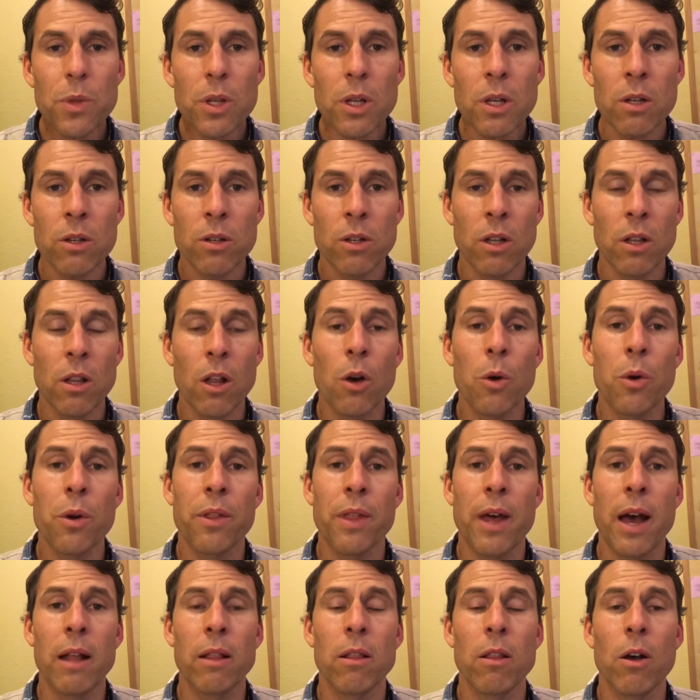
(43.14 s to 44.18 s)
to lower
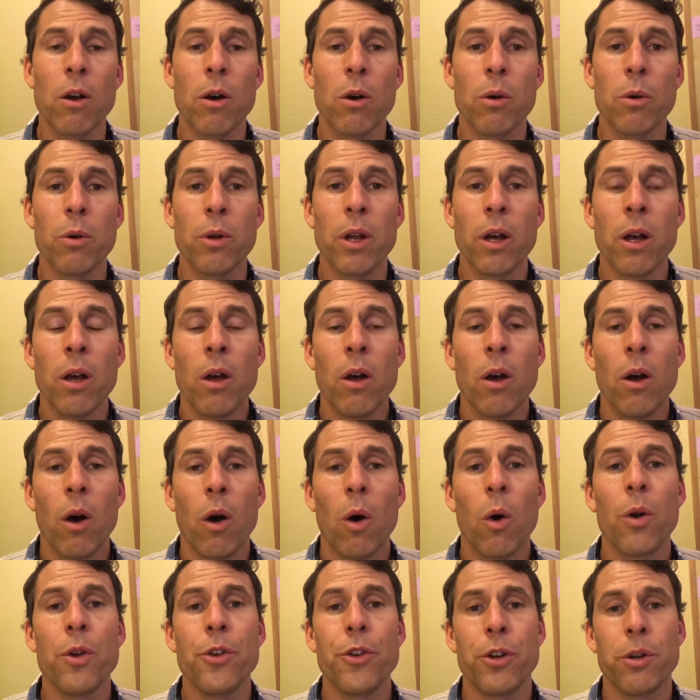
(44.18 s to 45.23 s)
that load
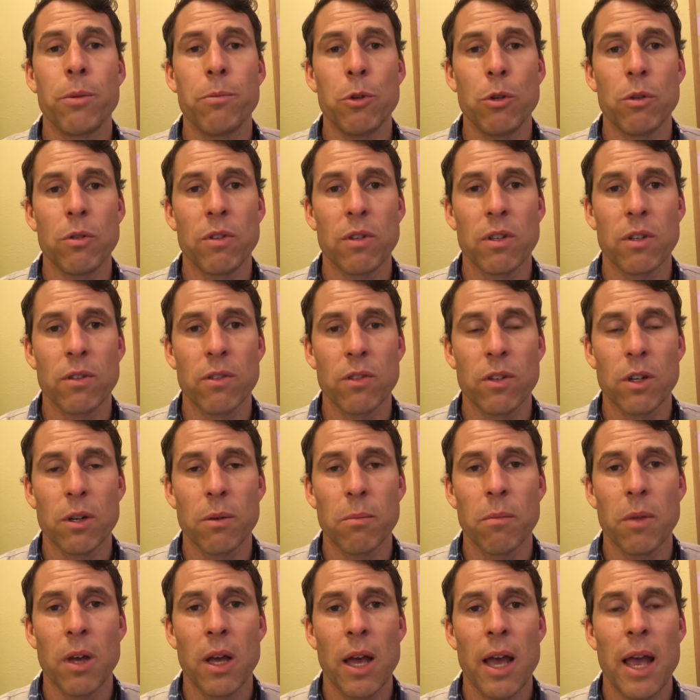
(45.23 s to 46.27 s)
on your immune
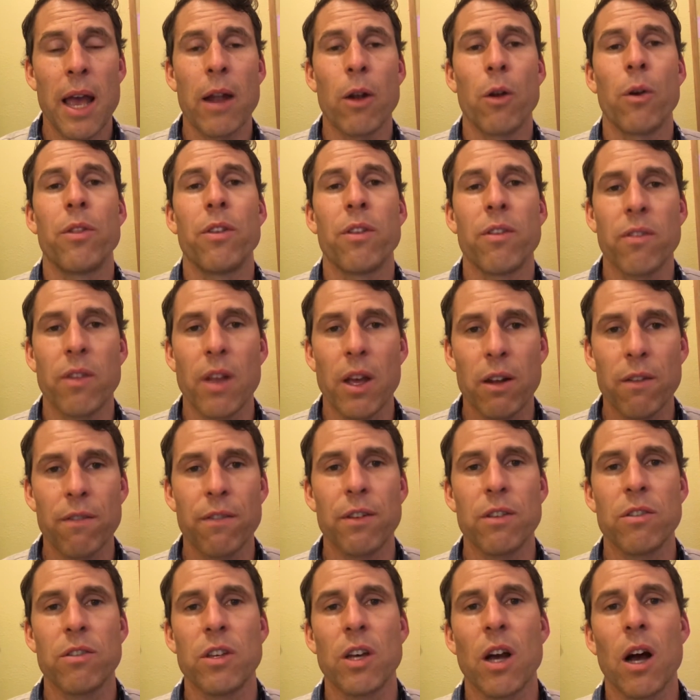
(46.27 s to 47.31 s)
system and on the state of
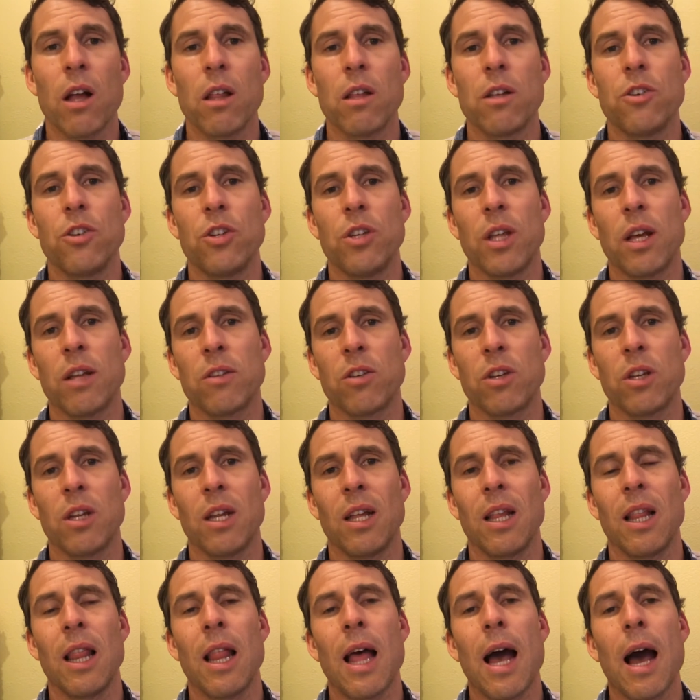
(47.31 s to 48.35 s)
physiology that's going to
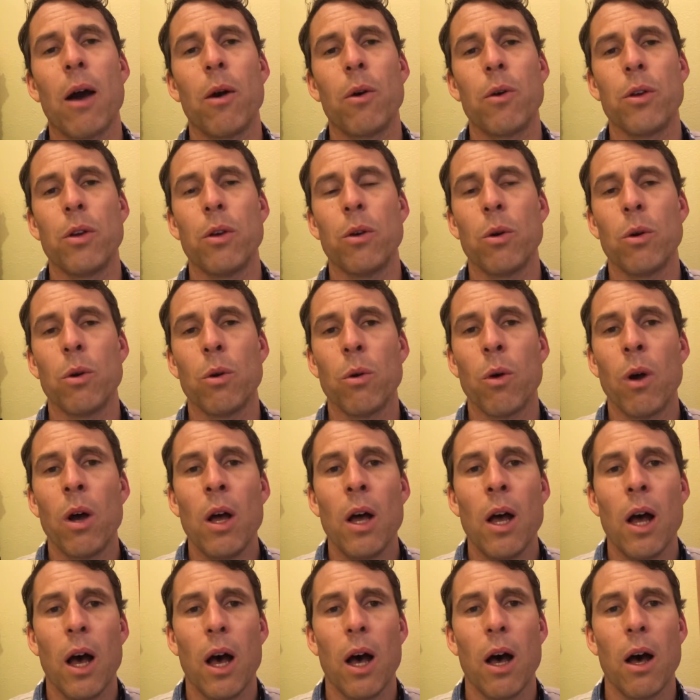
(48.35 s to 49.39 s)
allow you
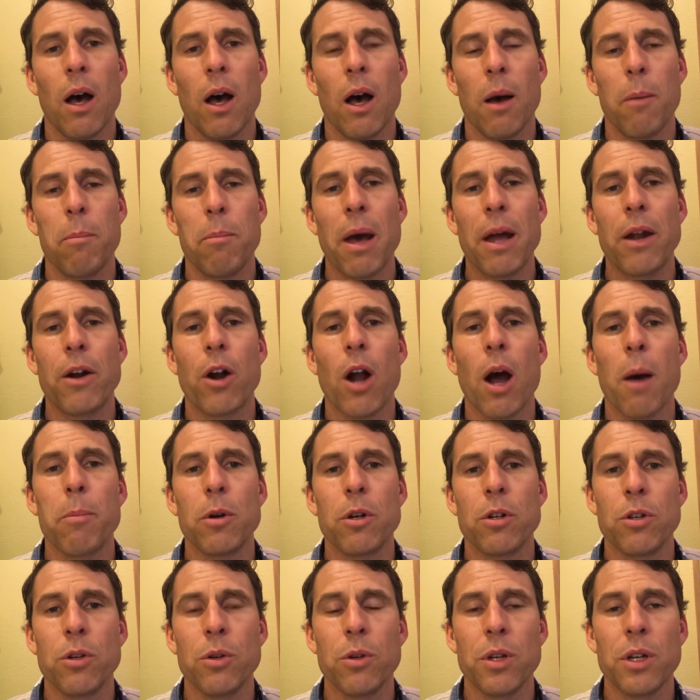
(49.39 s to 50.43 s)
a better
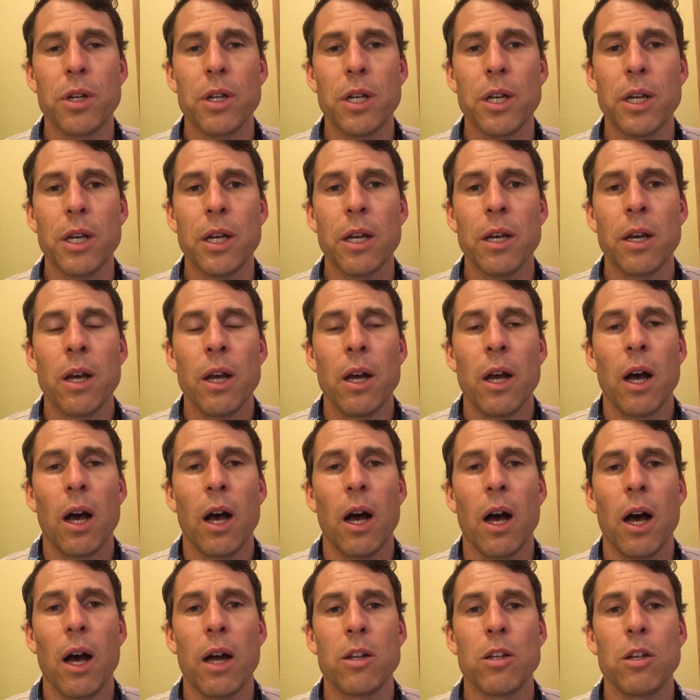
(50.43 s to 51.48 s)
opportunity
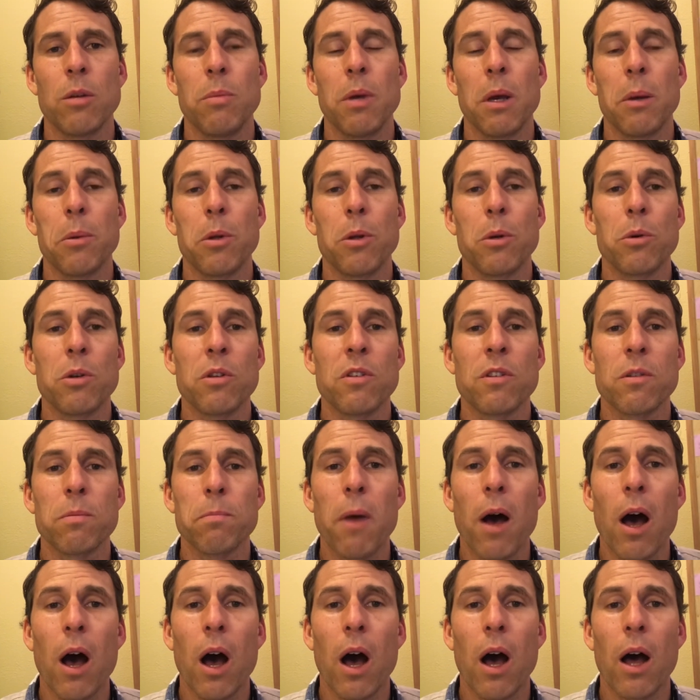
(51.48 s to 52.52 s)
to be able to
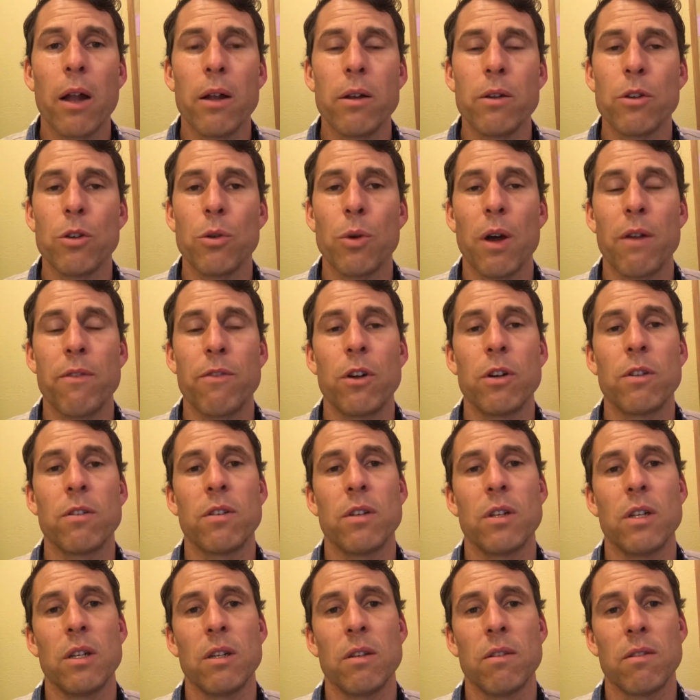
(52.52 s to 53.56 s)
respond to
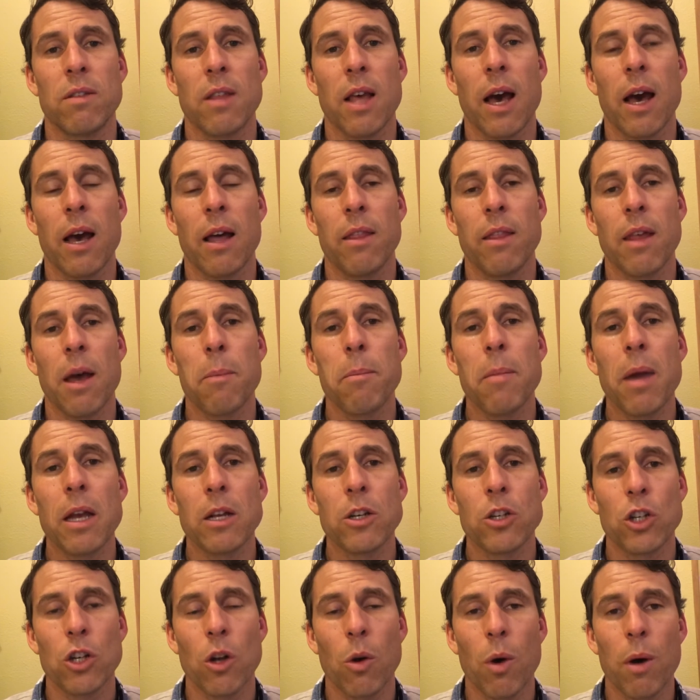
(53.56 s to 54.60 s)
adversities that may
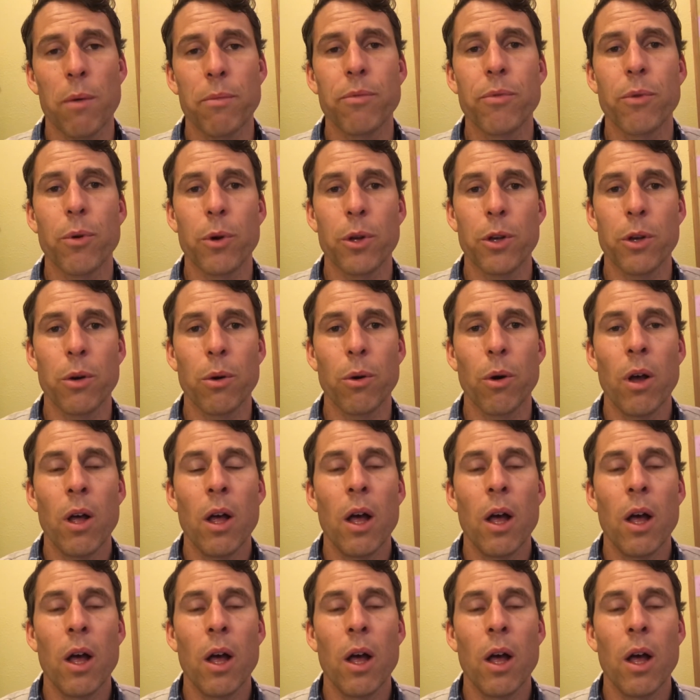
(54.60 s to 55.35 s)
show up for you.